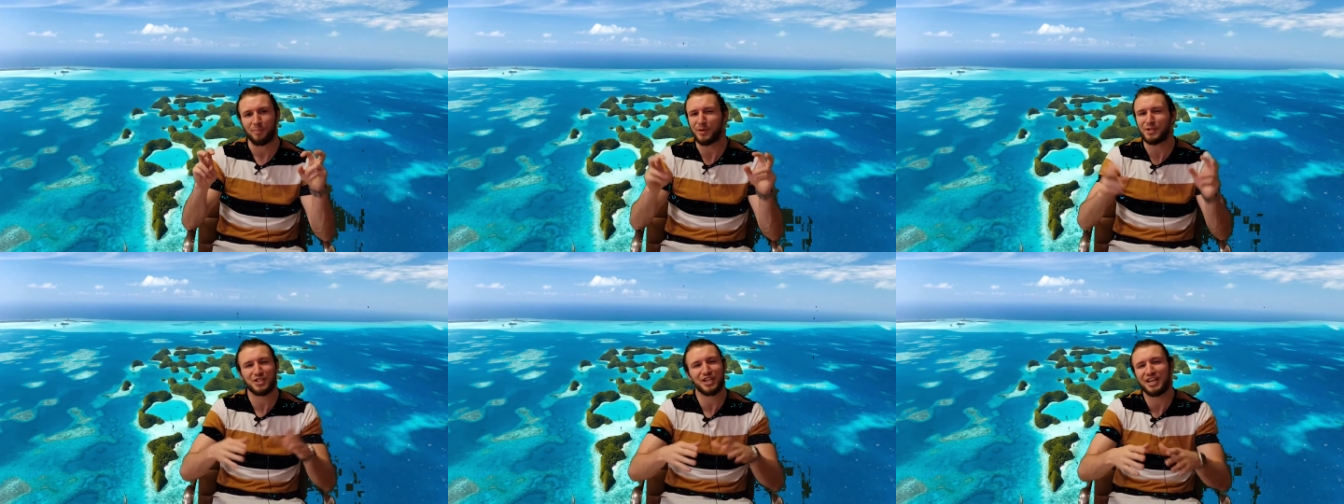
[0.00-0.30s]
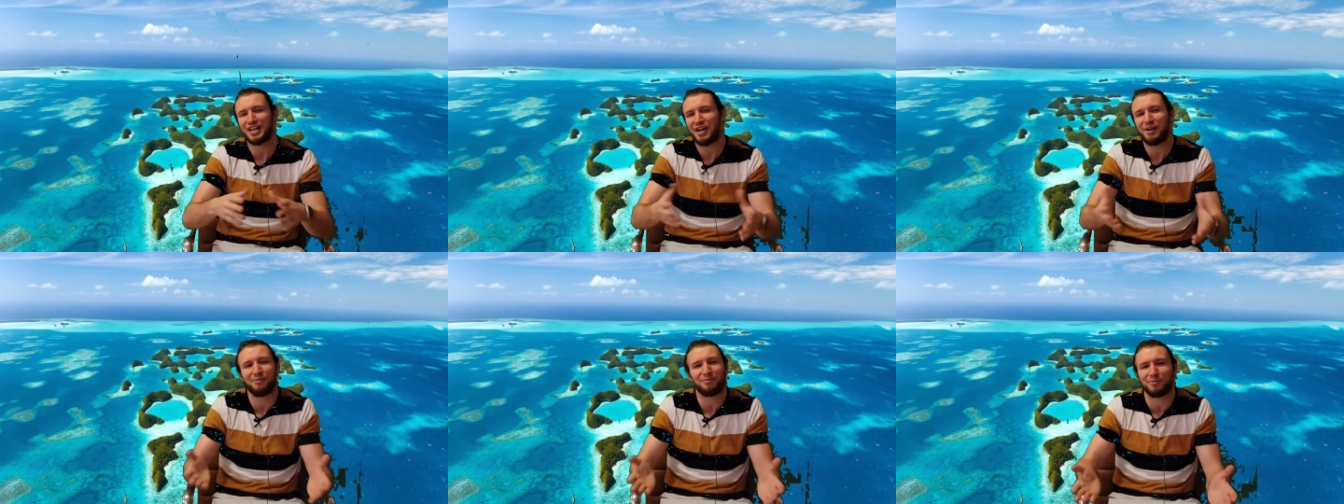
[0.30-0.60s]
but she
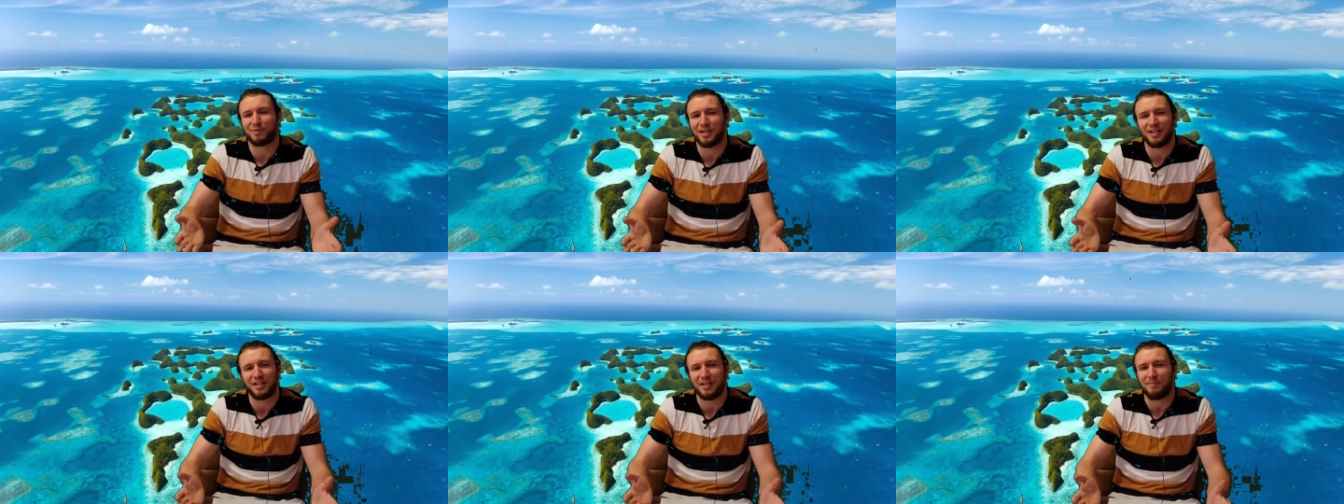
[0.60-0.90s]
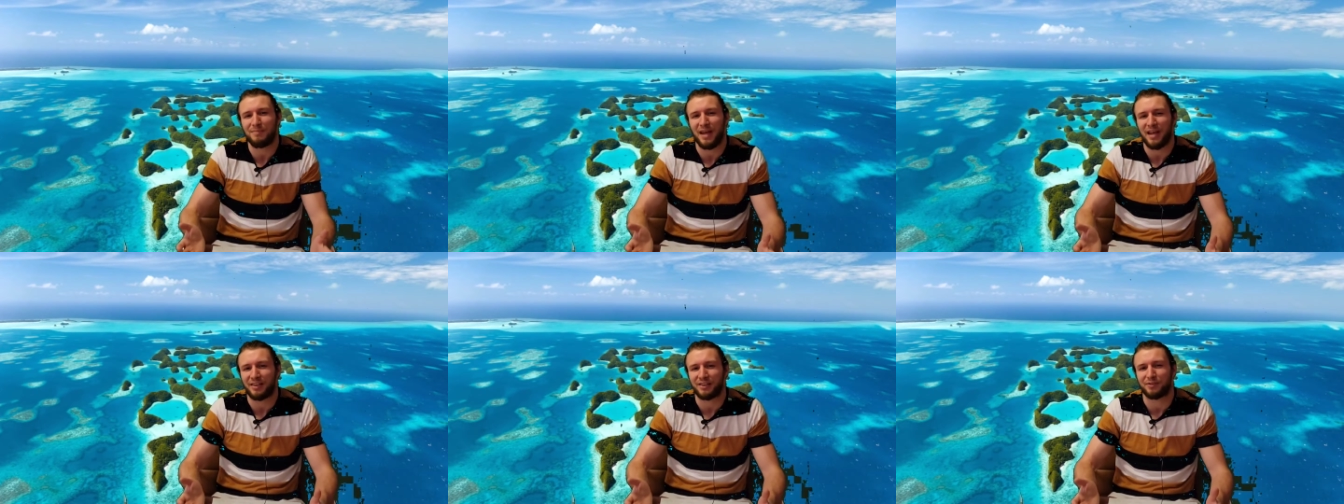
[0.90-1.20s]
didn't really
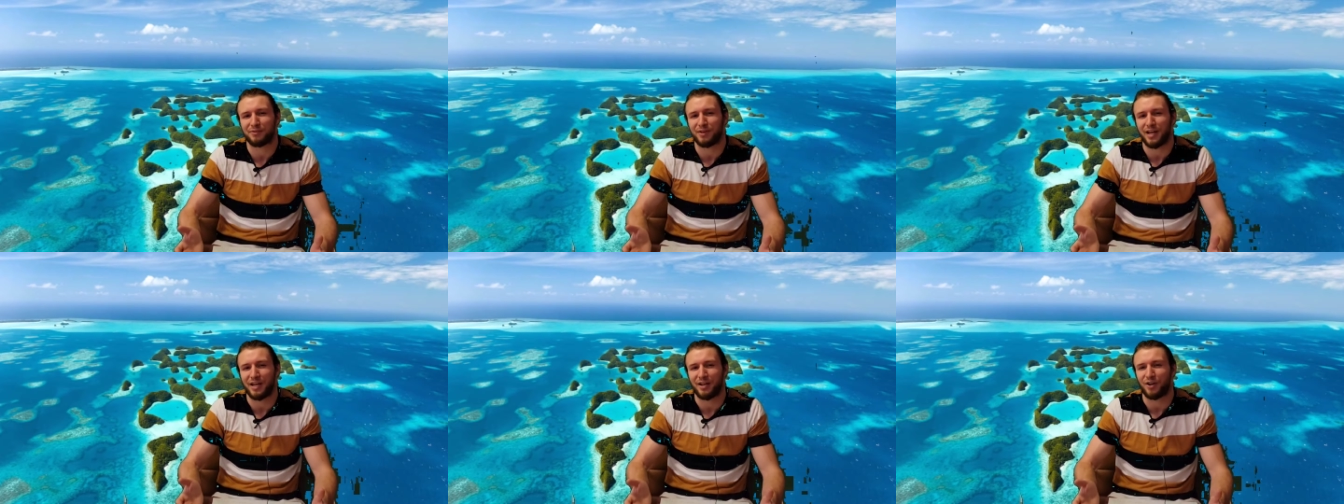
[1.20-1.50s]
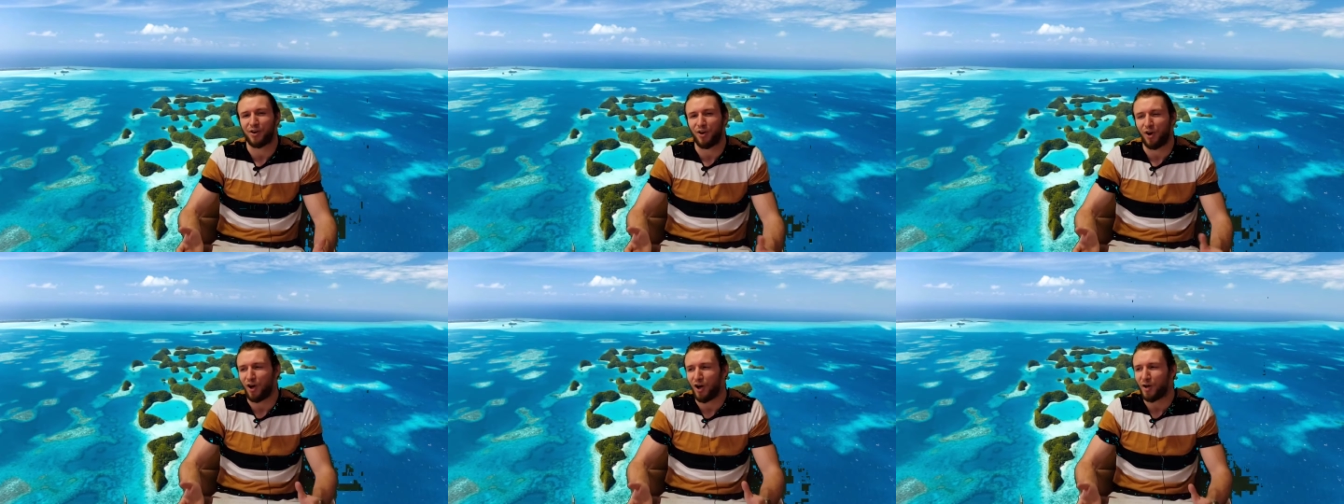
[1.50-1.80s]
make the right
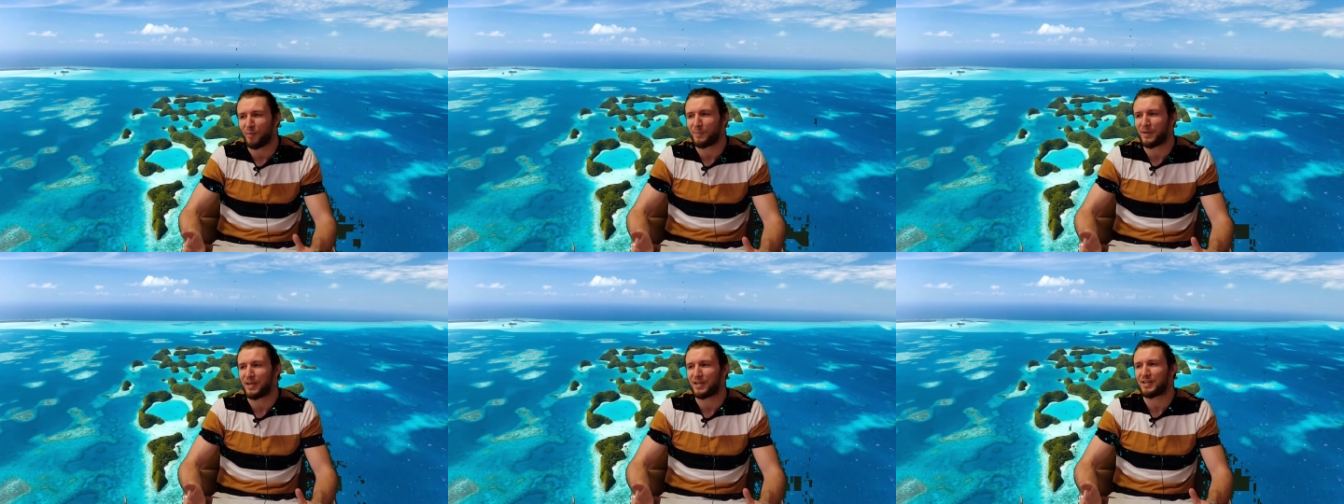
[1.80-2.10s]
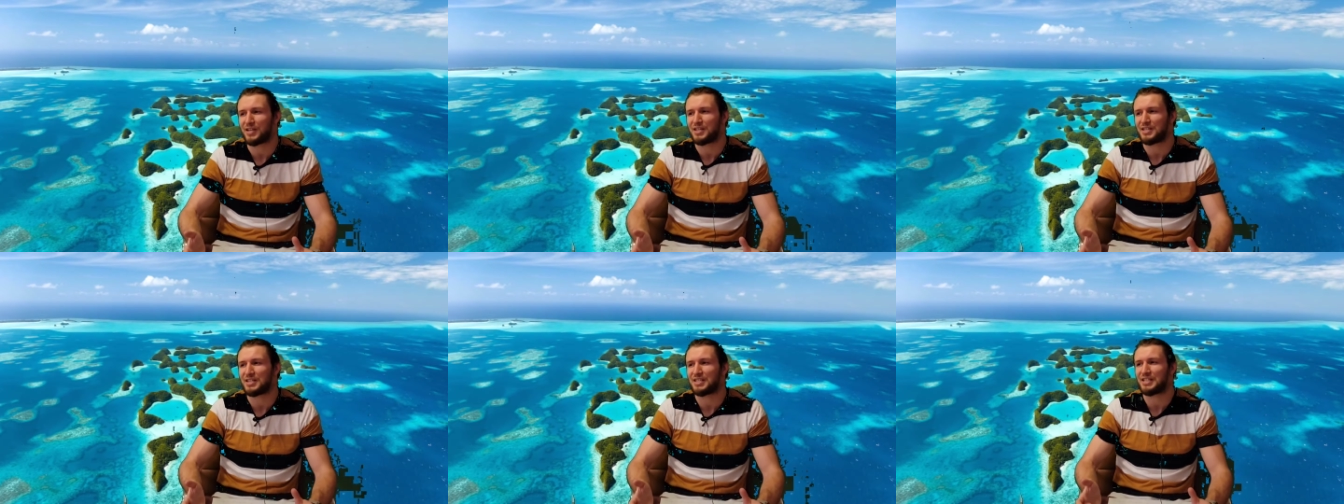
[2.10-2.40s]
call
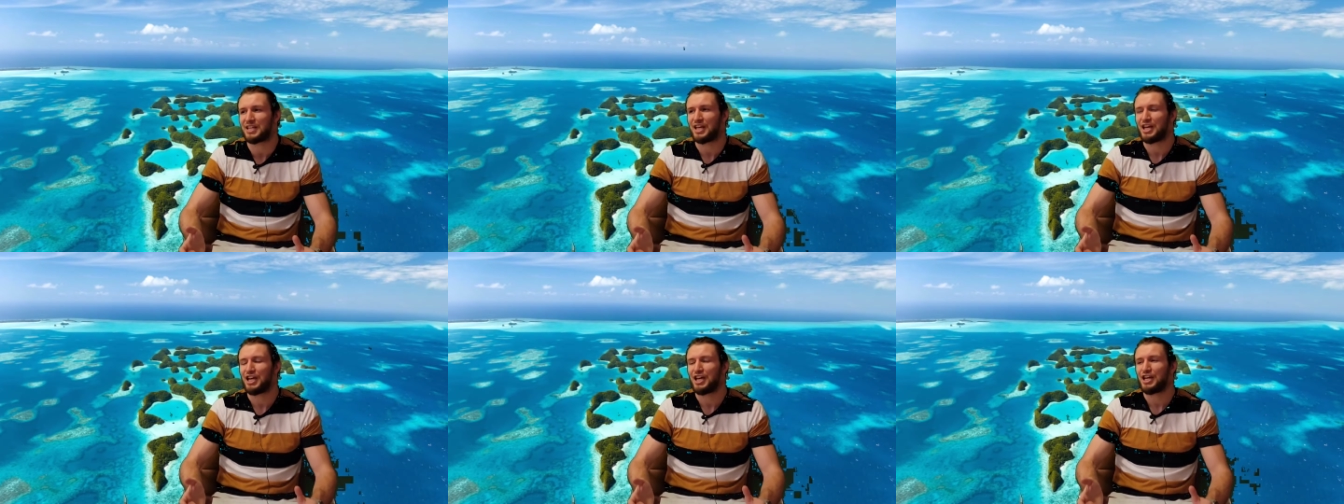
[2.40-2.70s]
because